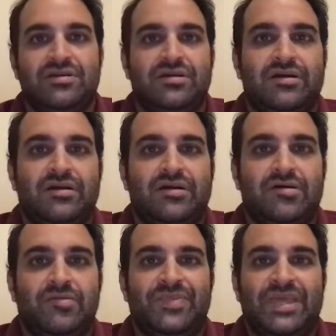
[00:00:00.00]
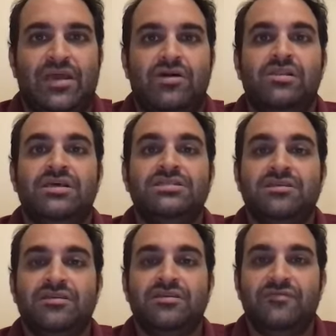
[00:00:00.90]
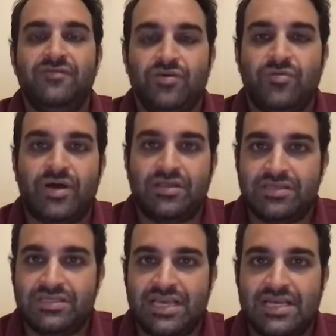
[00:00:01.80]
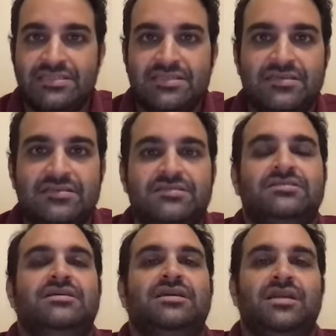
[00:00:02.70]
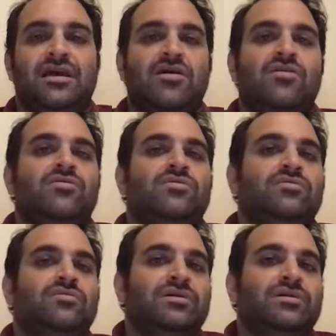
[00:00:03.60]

a holistic view about this asset and how